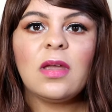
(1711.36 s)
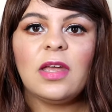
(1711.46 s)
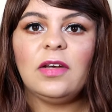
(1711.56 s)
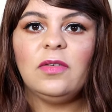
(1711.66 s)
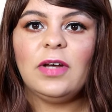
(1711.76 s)

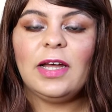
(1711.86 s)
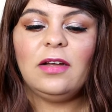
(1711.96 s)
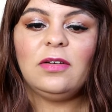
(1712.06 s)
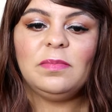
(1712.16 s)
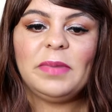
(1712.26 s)
ignore
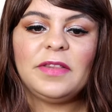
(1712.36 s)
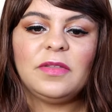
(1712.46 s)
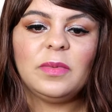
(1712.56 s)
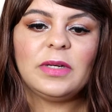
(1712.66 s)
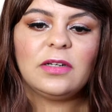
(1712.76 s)
how bad
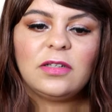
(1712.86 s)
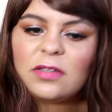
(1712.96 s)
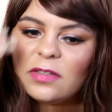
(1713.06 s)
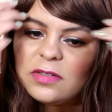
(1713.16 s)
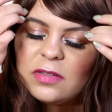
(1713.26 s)
the wig
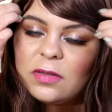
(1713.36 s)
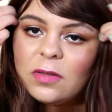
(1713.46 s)
looks.